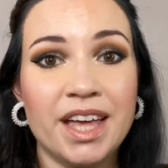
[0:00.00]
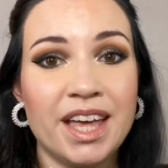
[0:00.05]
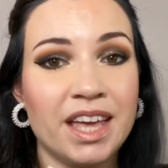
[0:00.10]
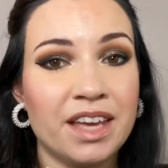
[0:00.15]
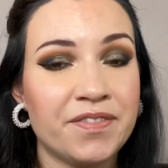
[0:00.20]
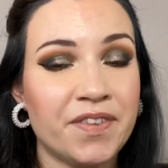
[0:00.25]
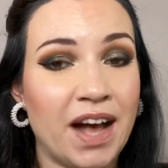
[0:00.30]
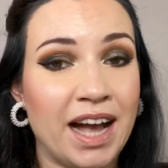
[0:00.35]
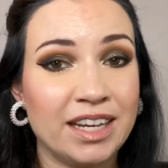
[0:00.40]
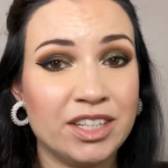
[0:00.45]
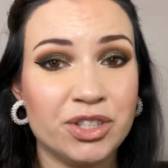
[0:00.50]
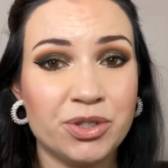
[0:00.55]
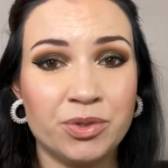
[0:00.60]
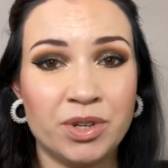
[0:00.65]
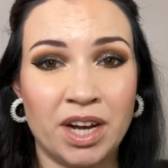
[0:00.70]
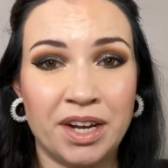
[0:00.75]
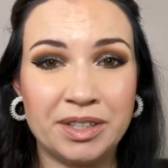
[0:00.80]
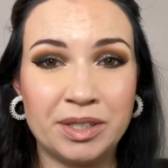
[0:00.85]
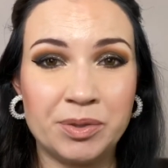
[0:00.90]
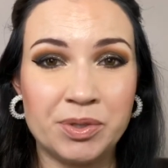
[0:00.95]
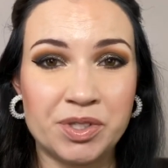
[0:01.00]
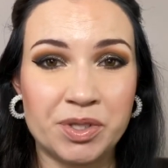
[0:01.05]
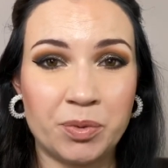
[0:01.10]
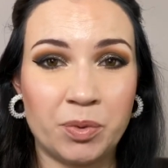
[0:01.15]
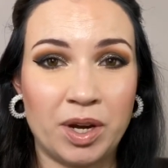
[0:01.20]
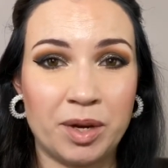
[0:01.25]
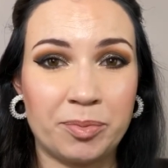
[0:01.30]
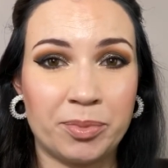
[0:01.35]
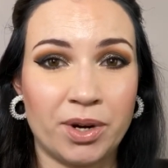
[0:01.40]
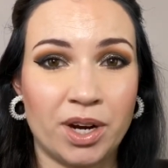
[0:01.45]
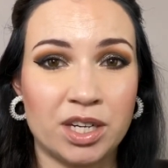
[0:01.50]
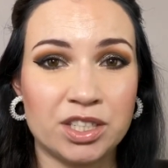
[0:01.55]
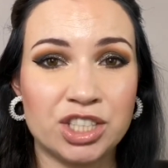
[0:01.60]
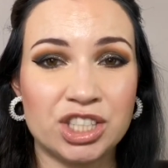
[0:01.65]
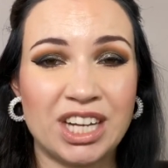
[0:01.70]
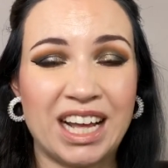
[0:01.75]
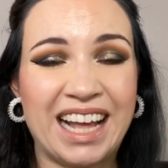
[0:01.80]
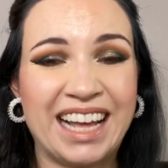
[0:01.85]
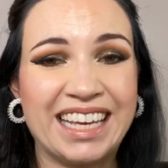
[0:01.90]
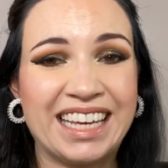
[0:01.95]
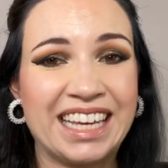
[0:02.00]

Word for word: If I do not use a wet brush, I